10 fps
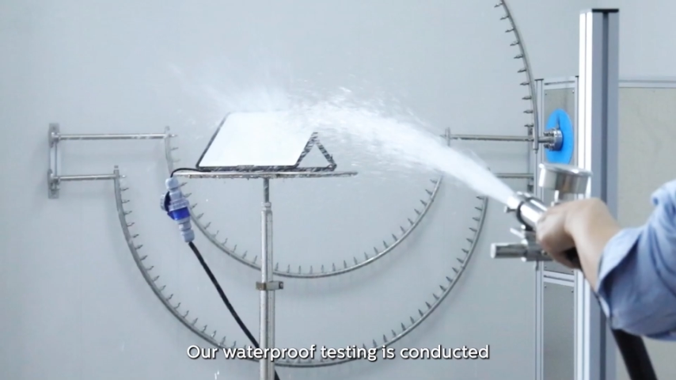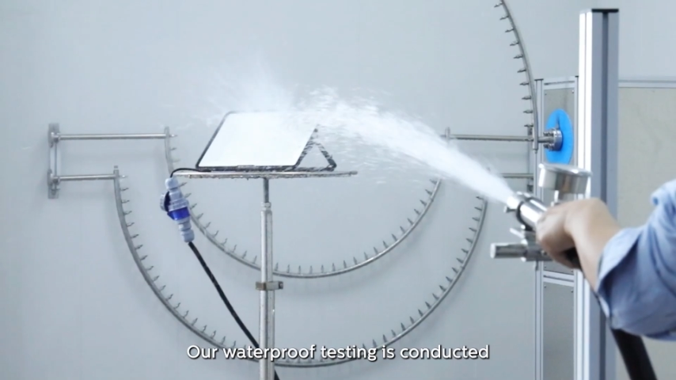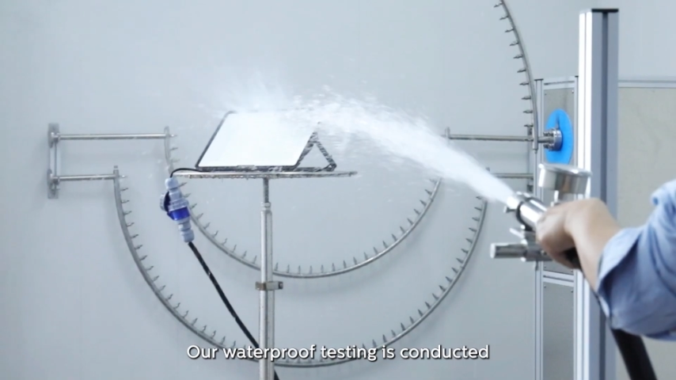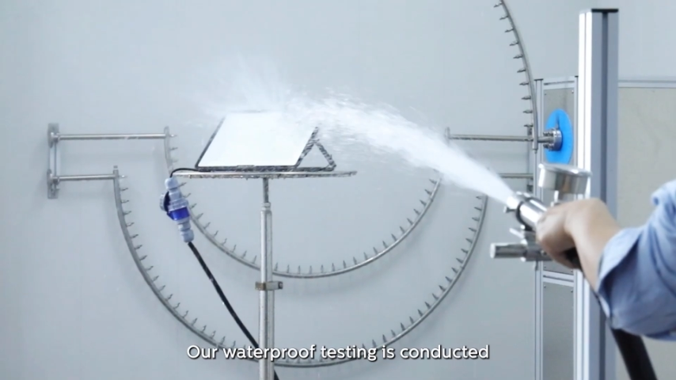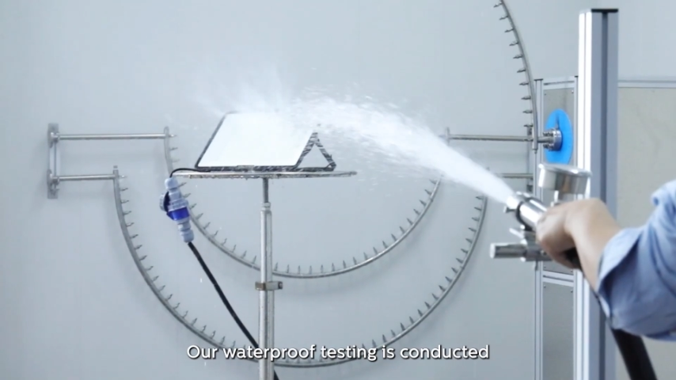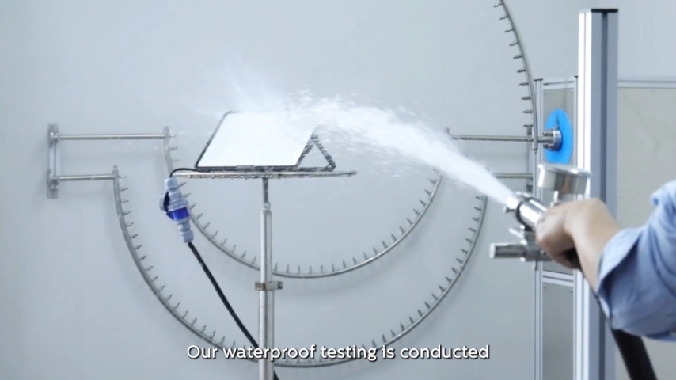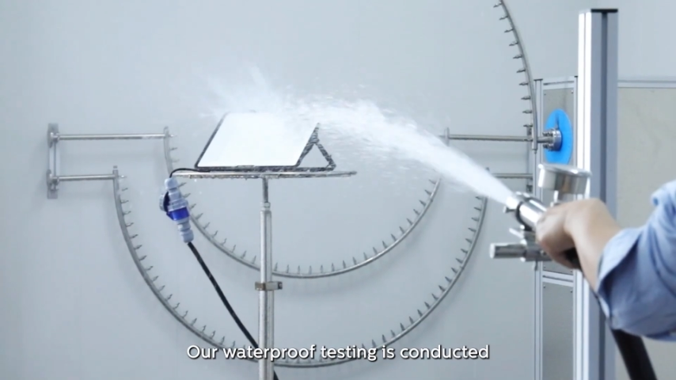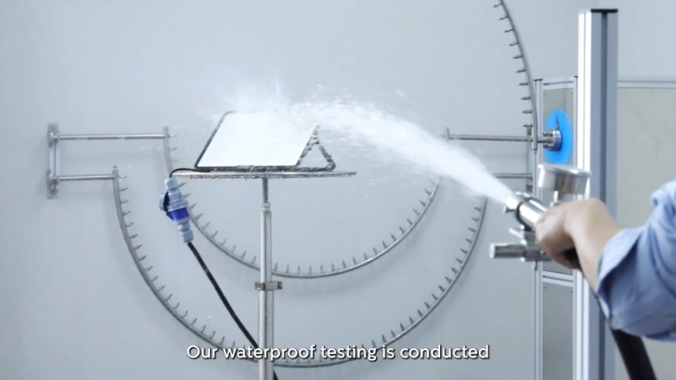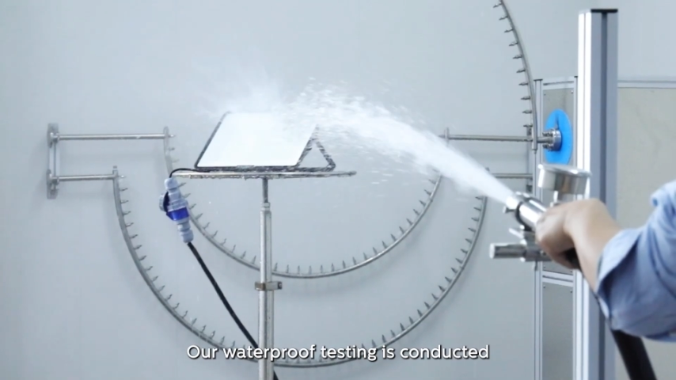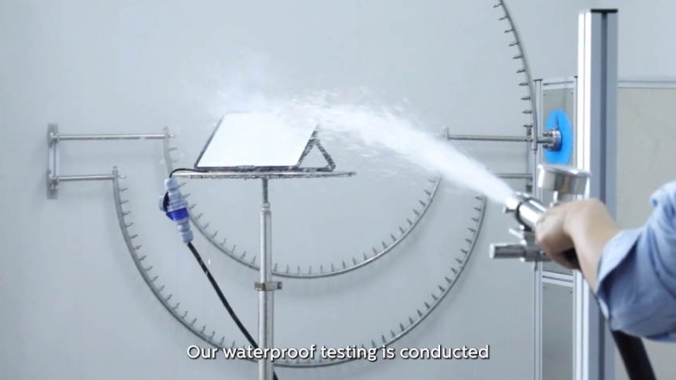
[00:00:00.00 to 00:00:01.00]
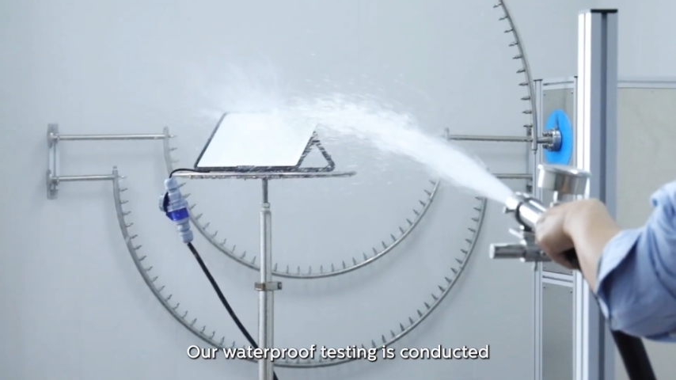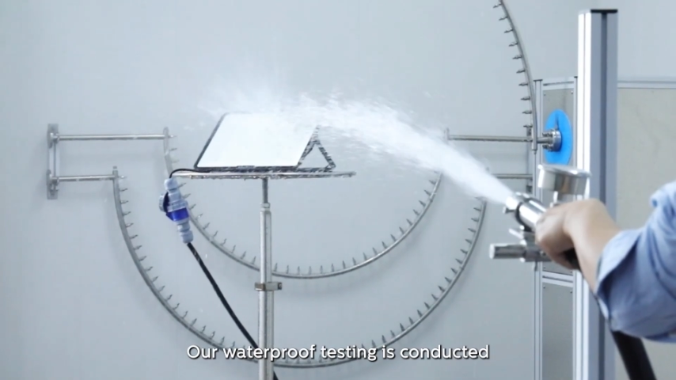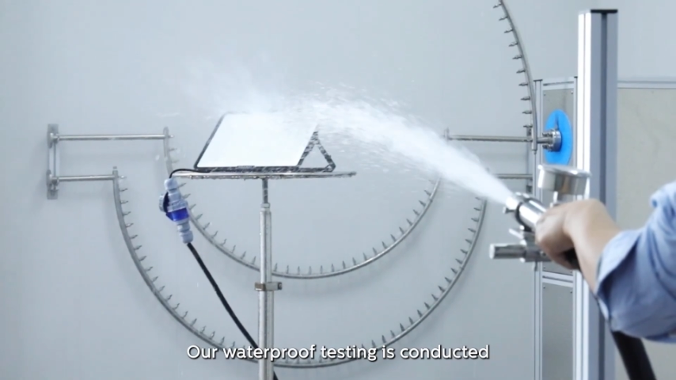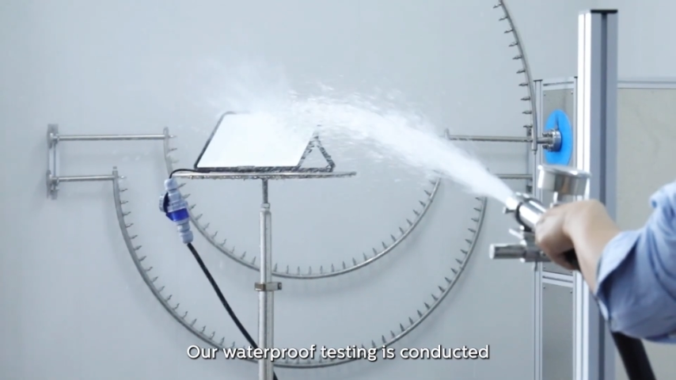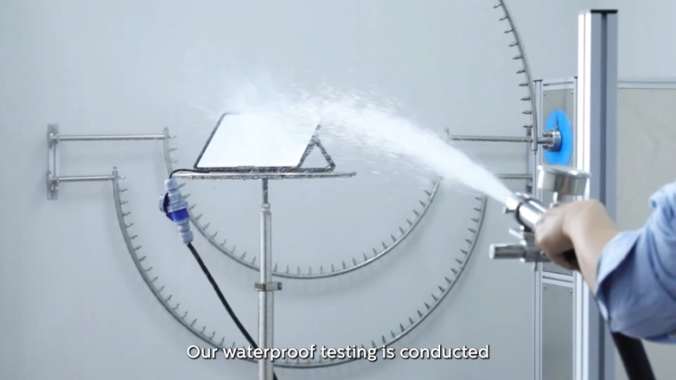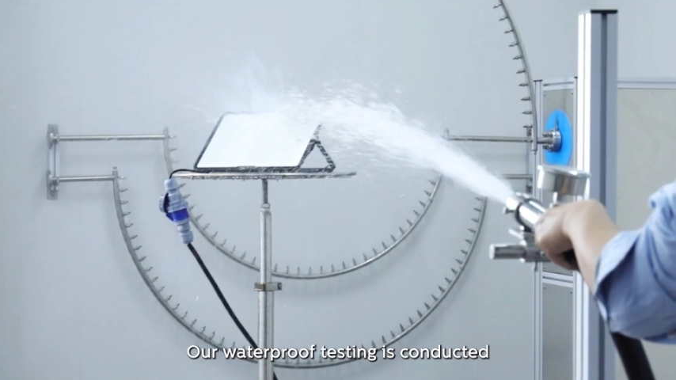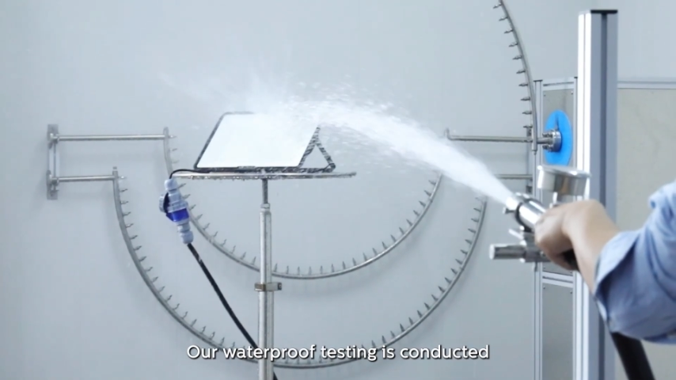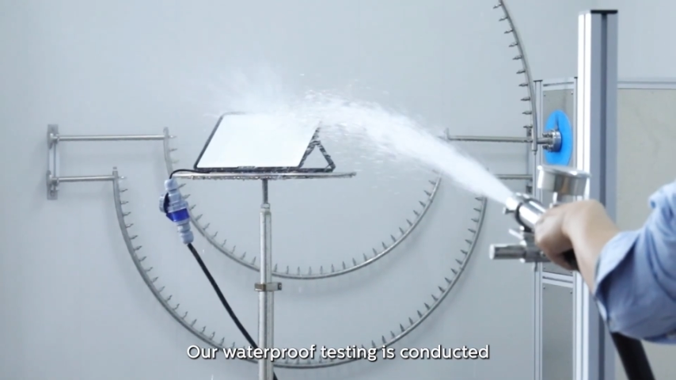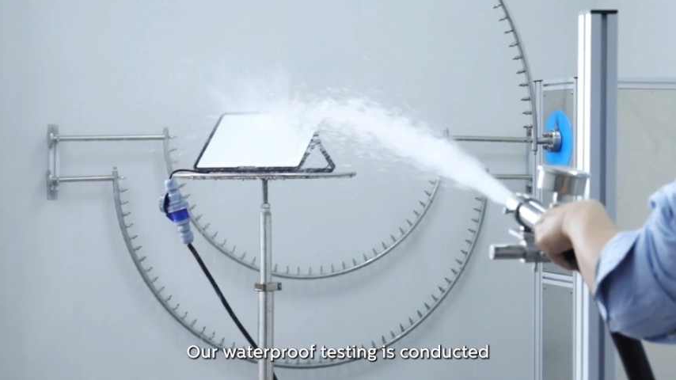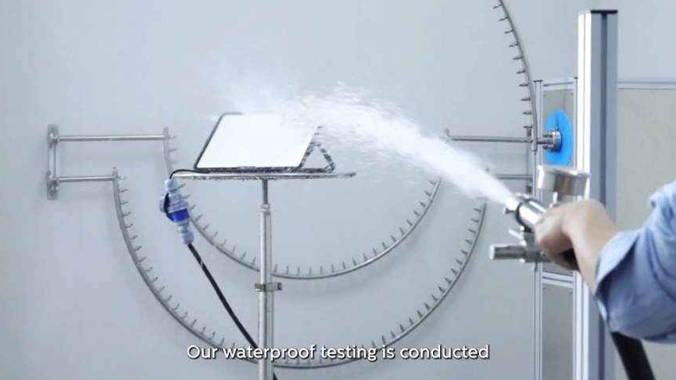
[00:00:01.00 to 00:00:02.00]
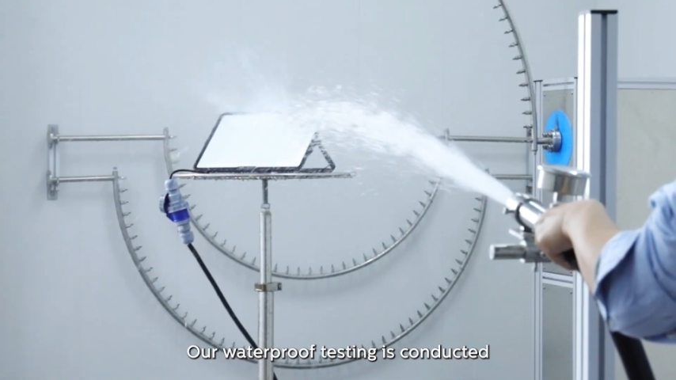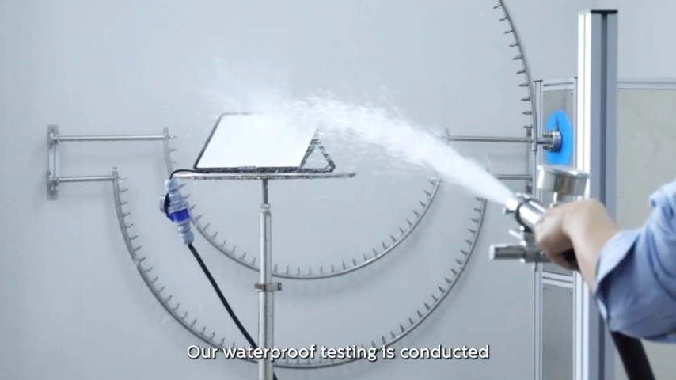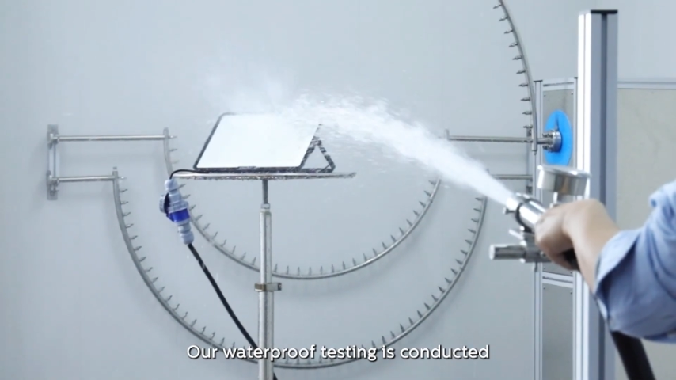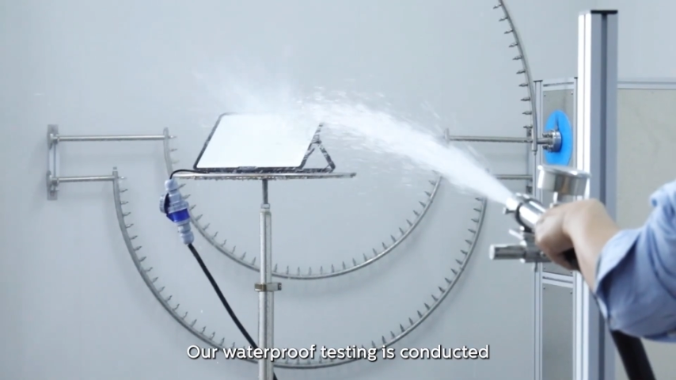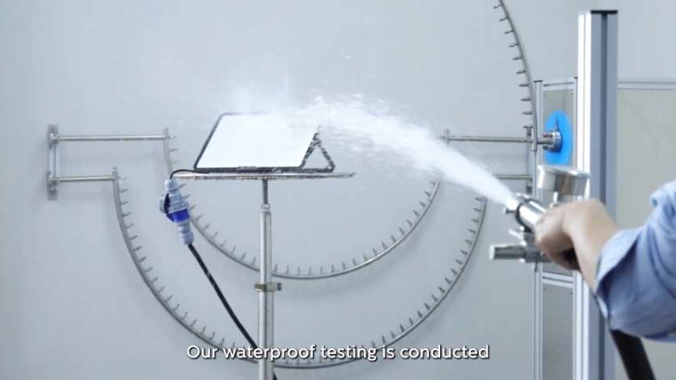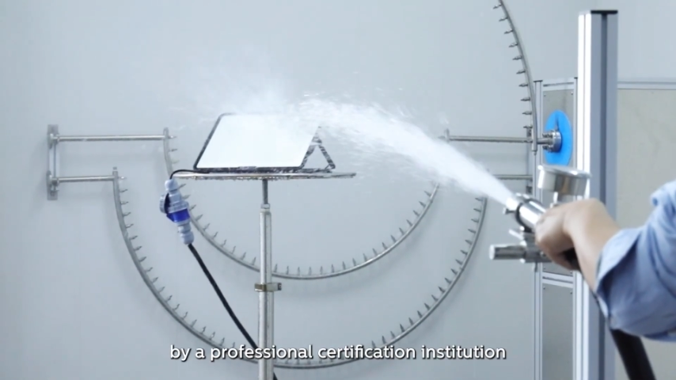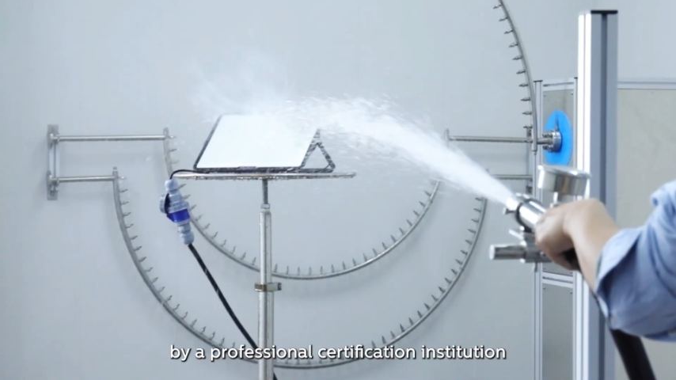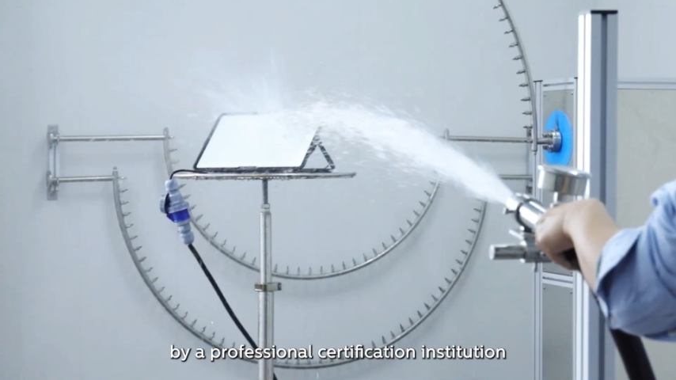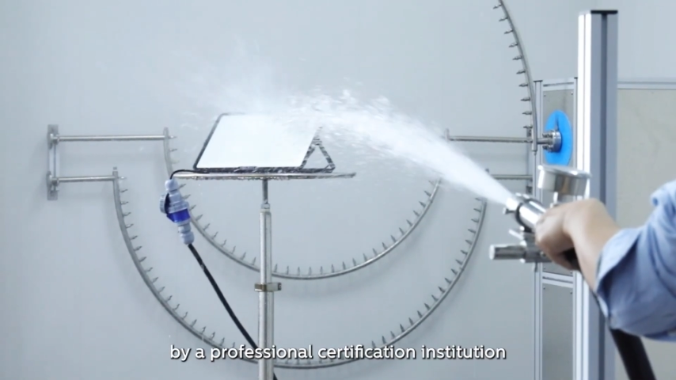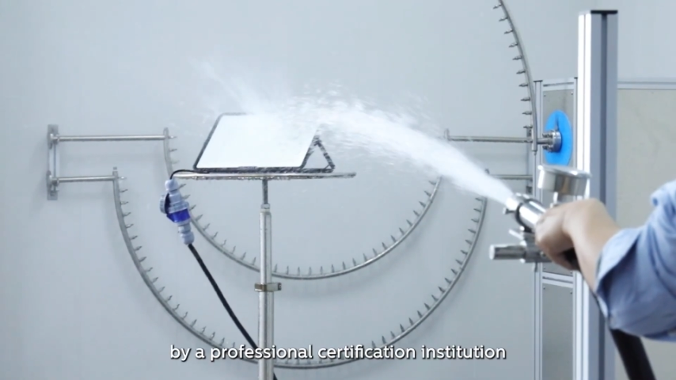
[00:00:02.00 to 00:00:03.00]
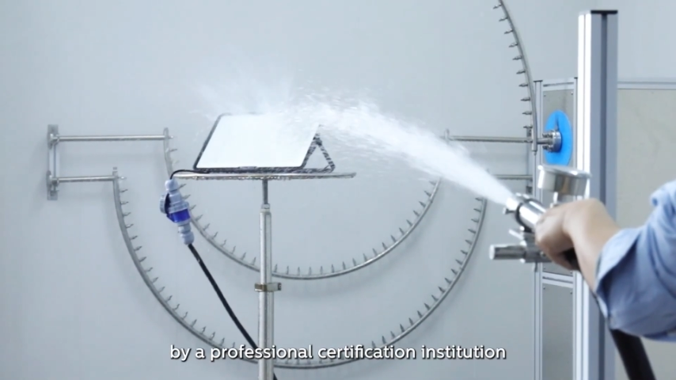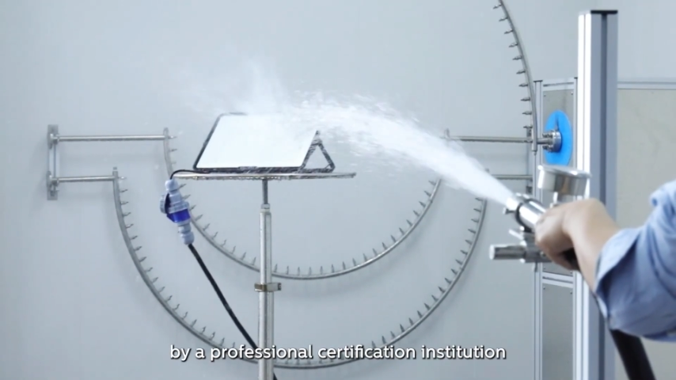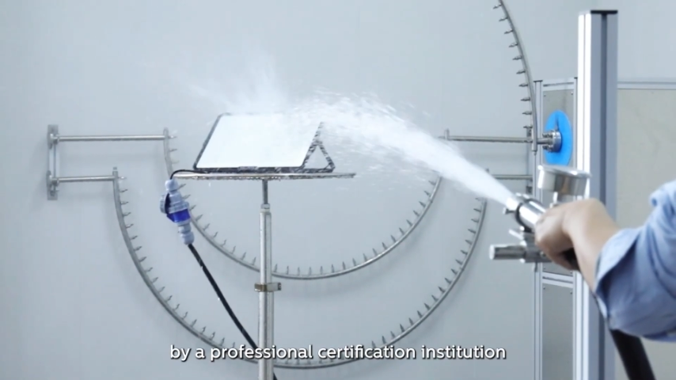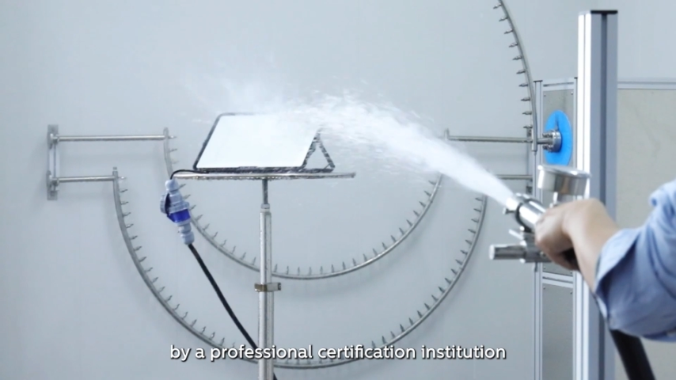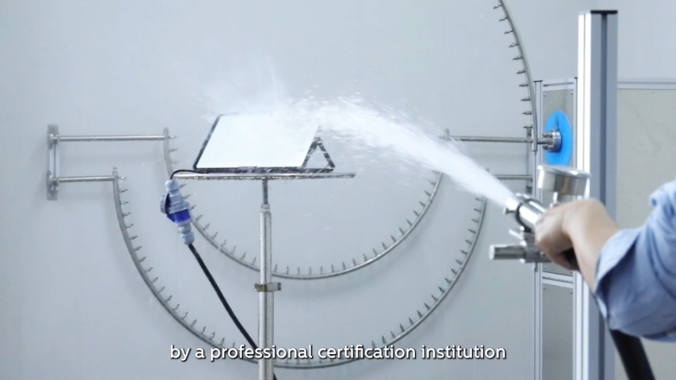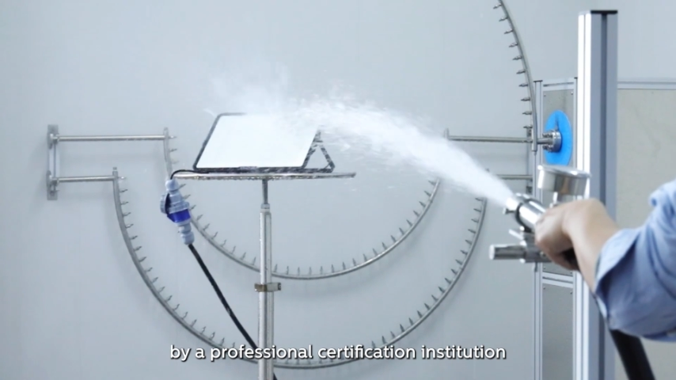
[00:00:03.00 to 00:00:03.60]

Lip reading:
[unreadable: no face in view]